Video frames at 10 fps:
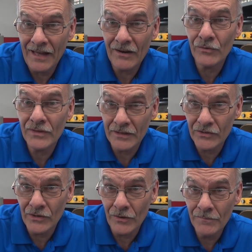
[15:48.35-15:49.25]
I don't think
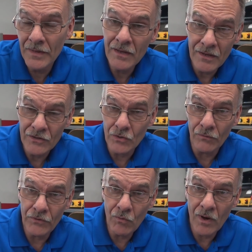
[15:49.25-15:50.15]
so.
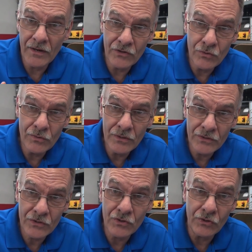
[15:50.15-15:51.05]
So if you want to do
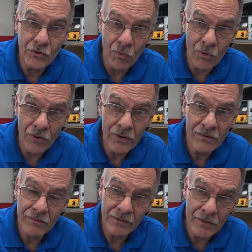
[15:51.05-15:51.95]
this to
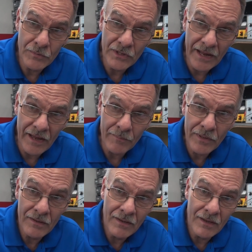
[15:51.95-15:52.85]
your Gibson amp
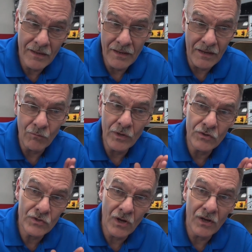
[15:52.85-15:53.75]
and what
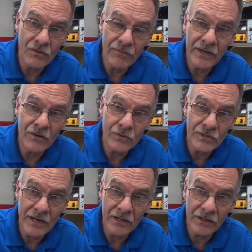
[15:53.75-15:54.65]
you saw in the video
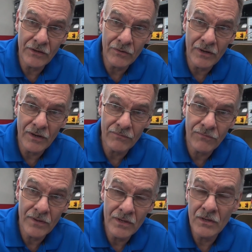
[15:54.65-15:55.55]
is not clear
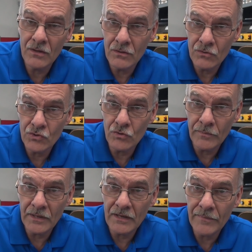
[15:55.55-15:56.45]
enough, shoot
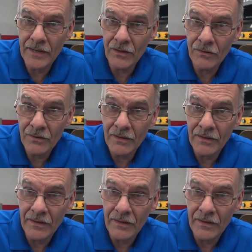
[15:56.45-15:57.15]
me an email.